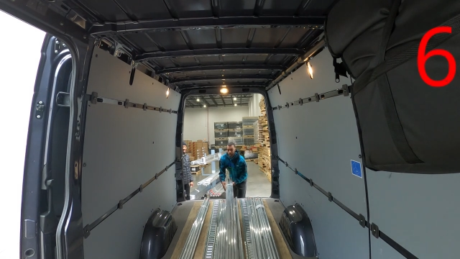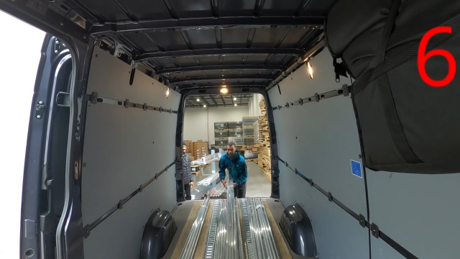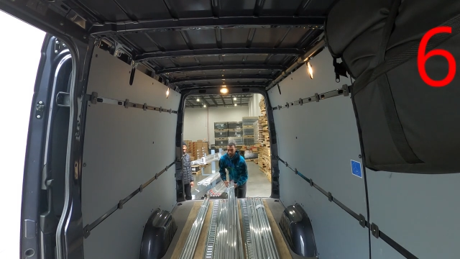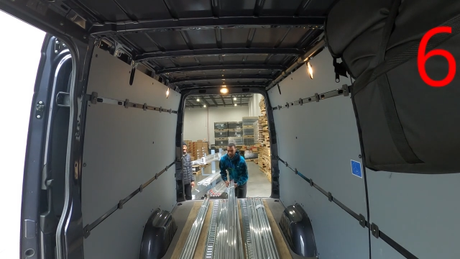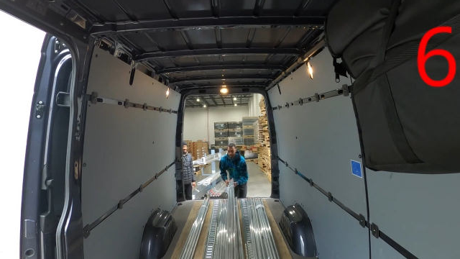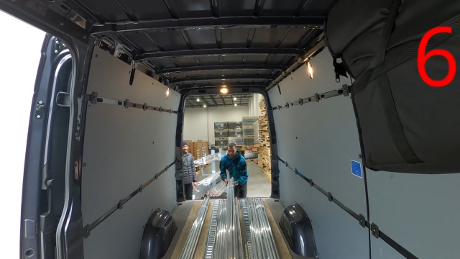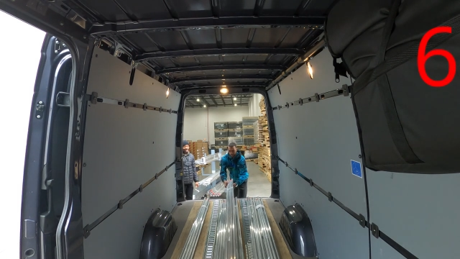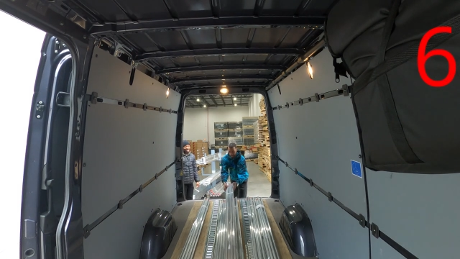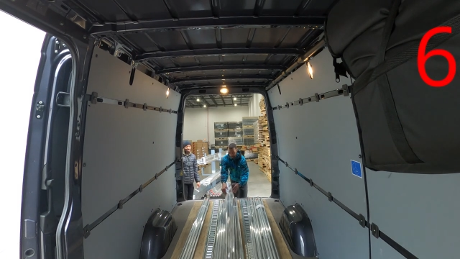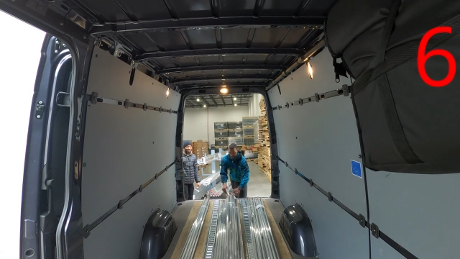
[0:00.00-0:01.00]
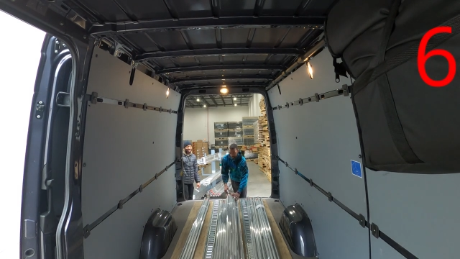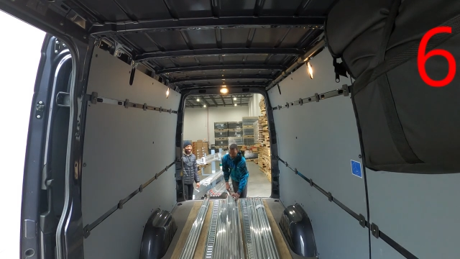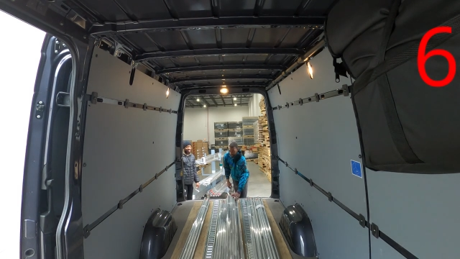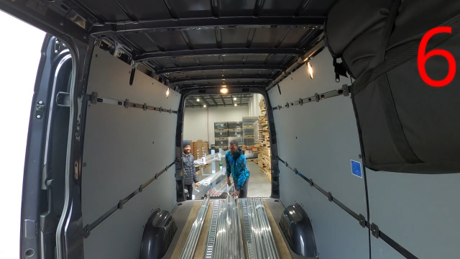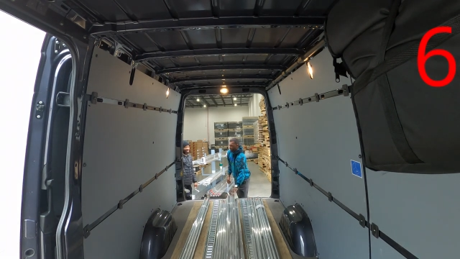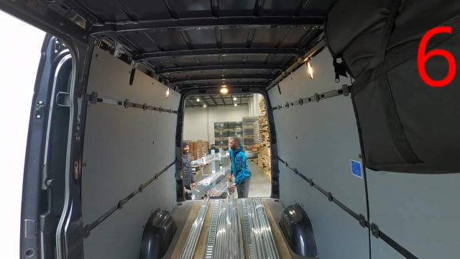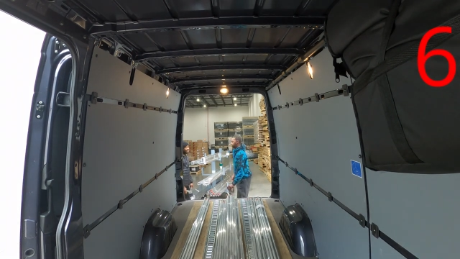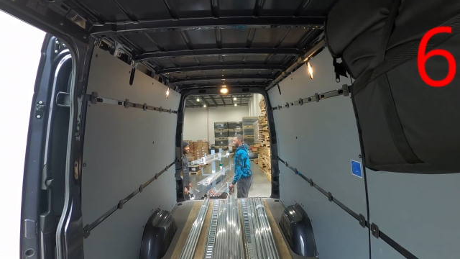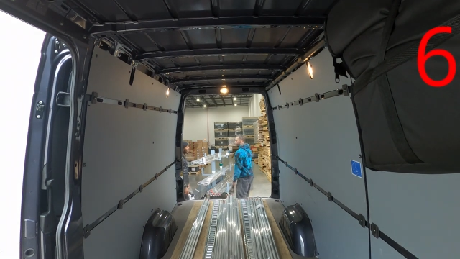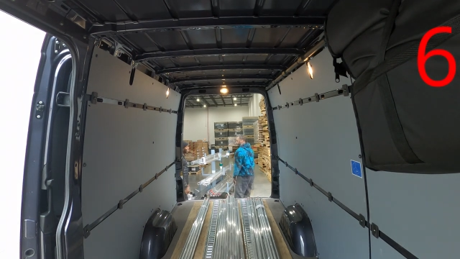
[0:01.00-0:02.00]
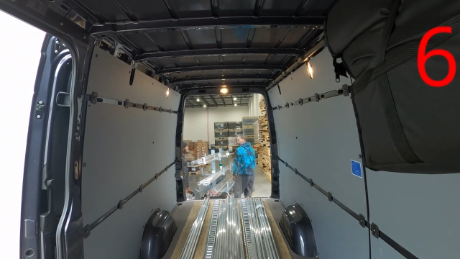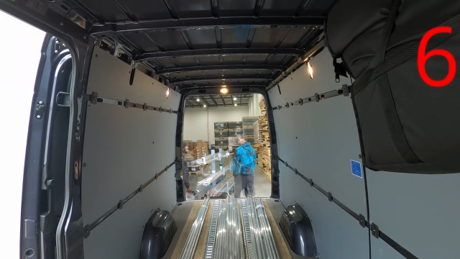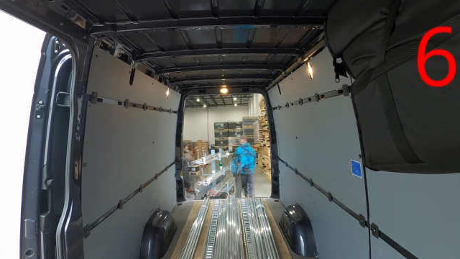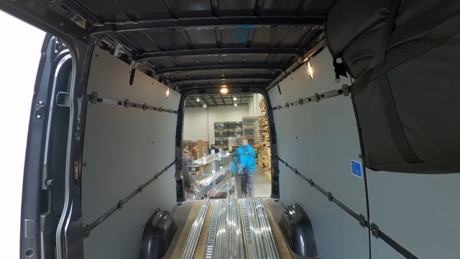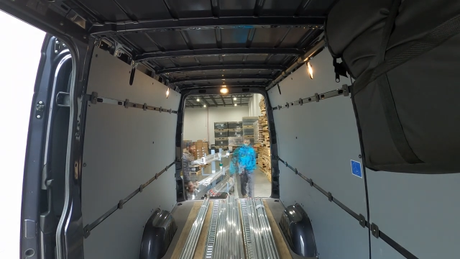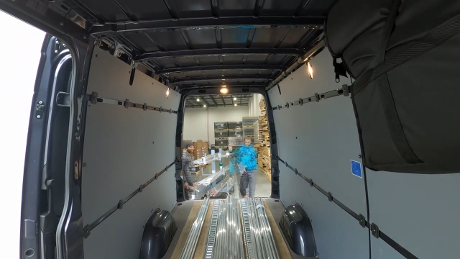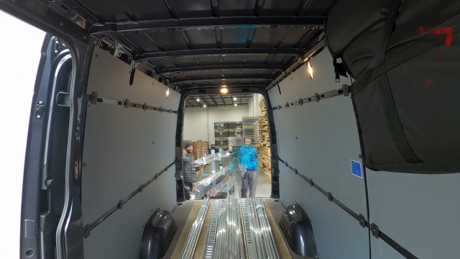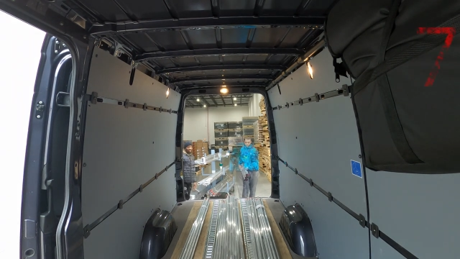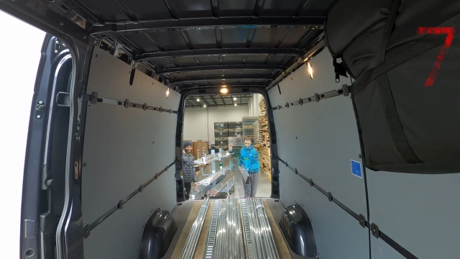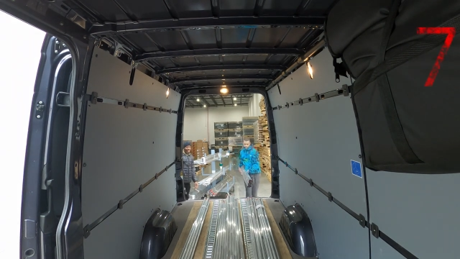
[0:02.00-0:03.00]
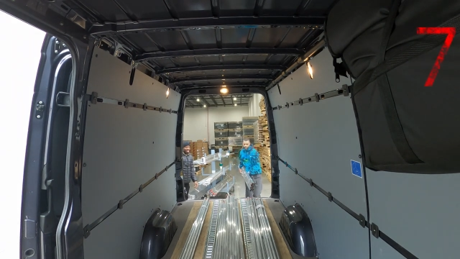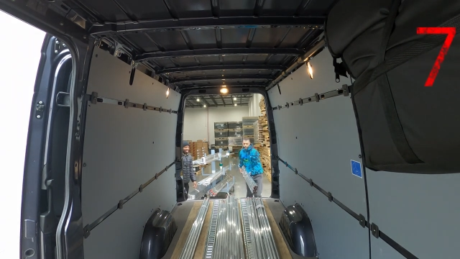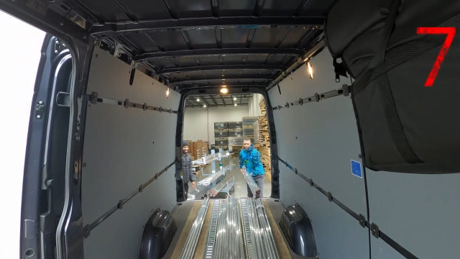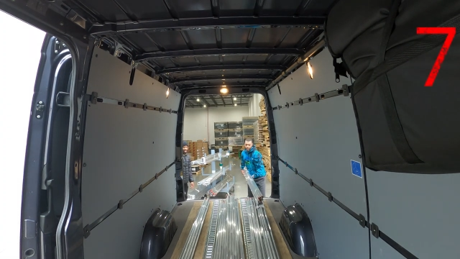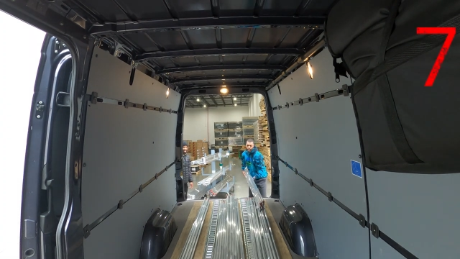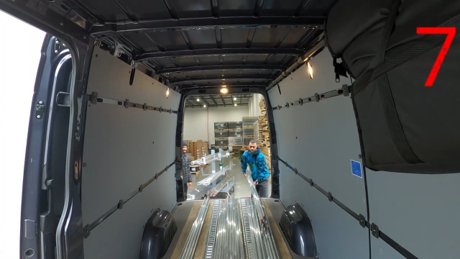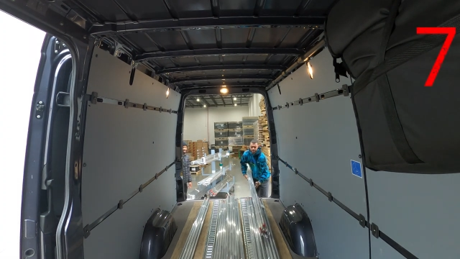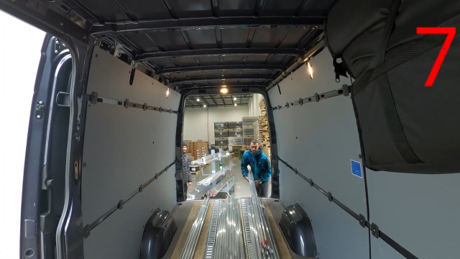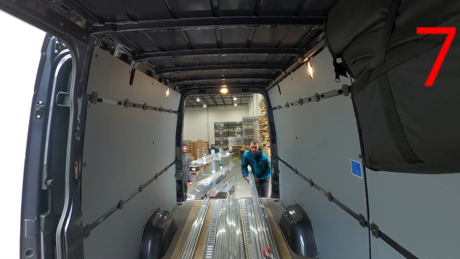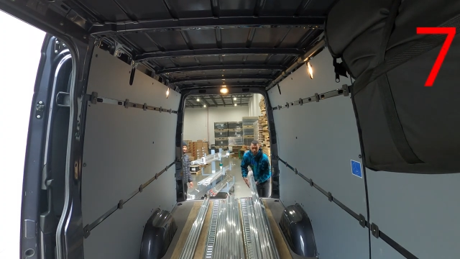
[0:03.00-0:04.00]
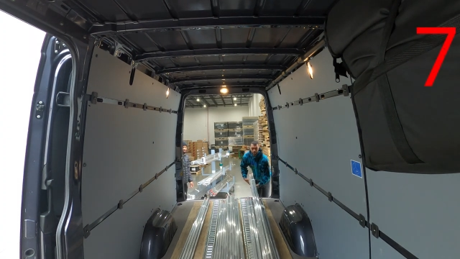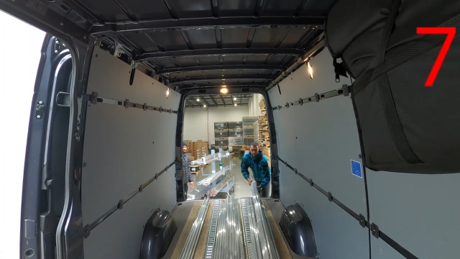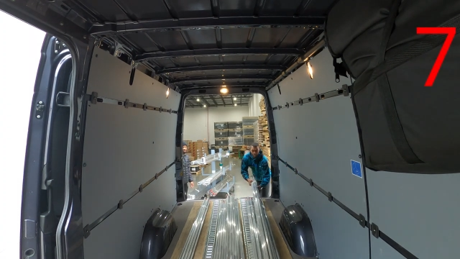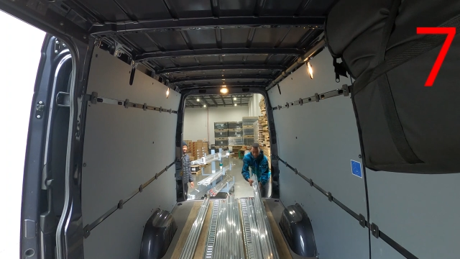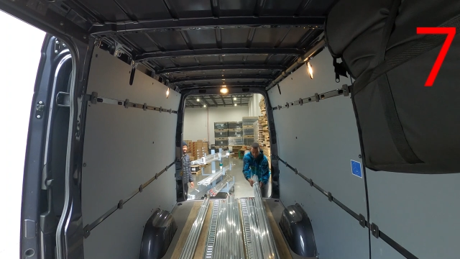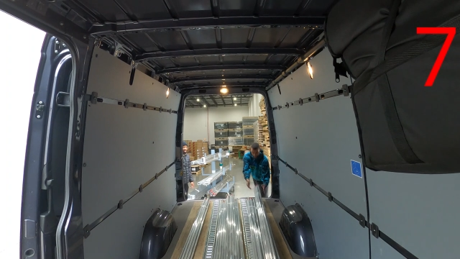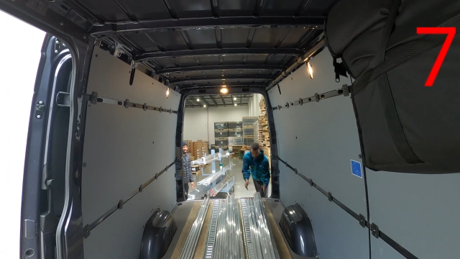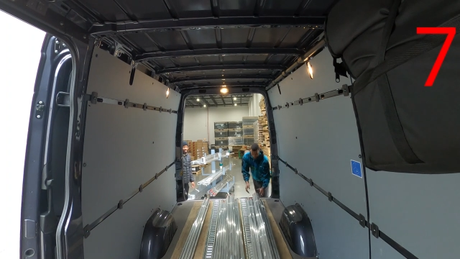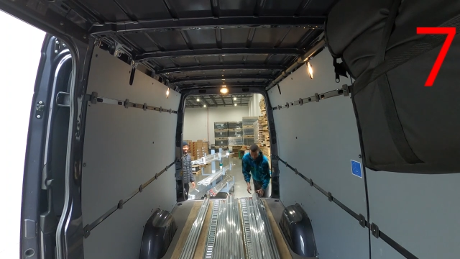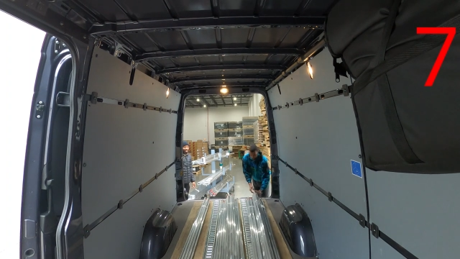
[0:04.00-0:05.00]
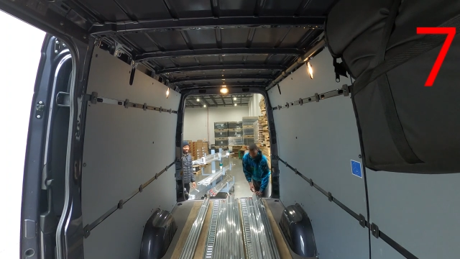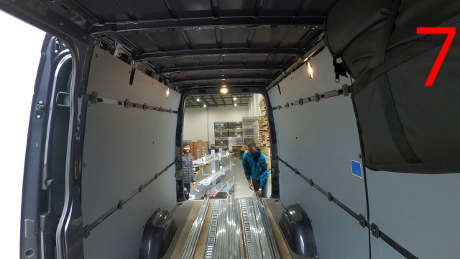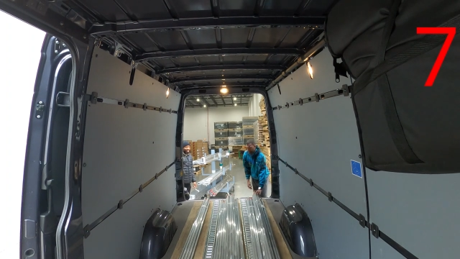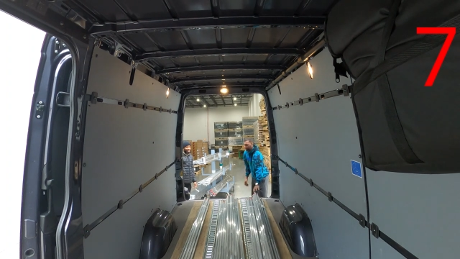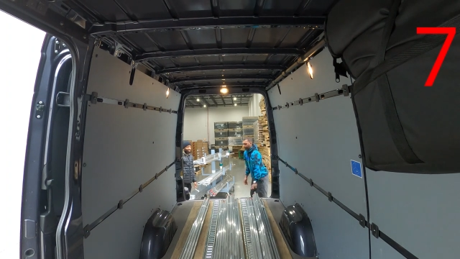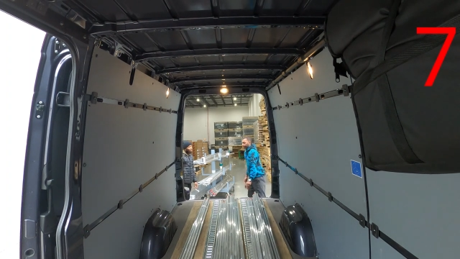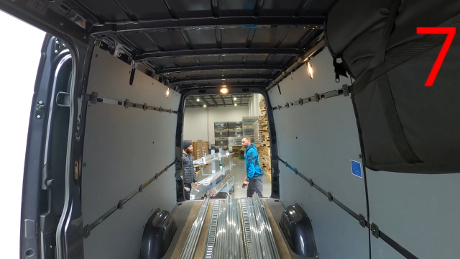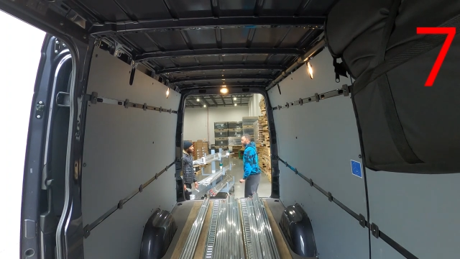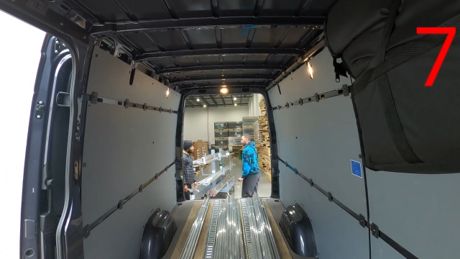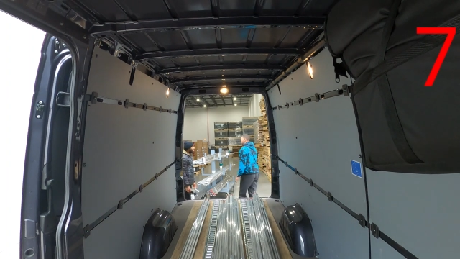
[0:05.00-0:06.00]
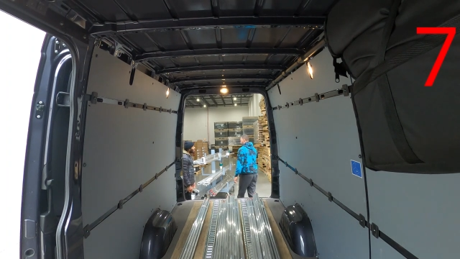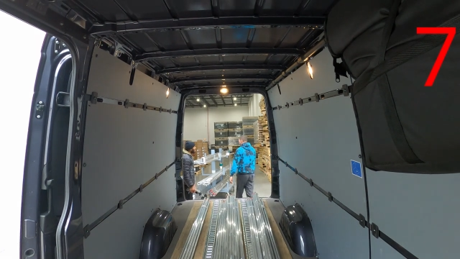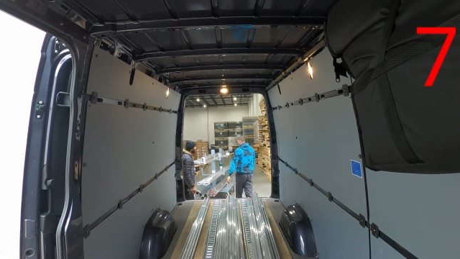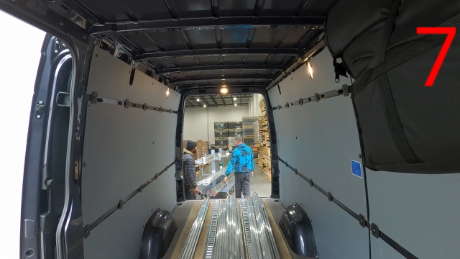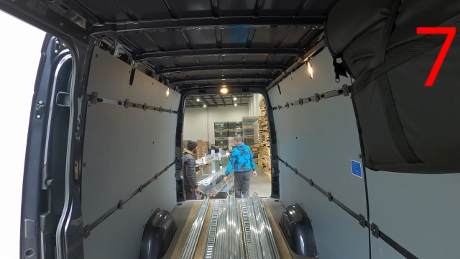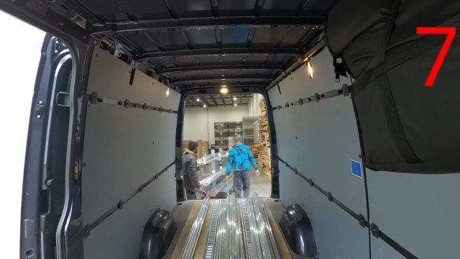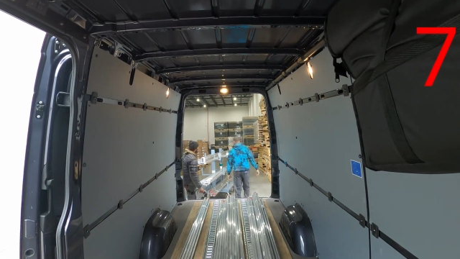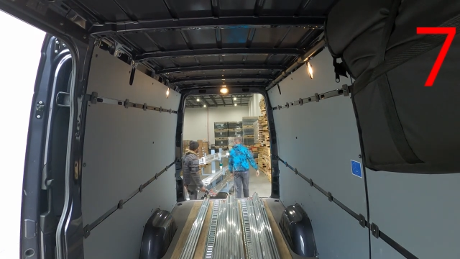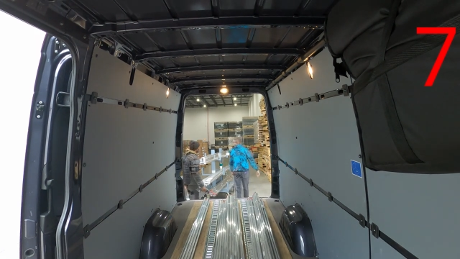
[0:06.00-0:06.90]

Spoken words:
[unreadable: no face in view]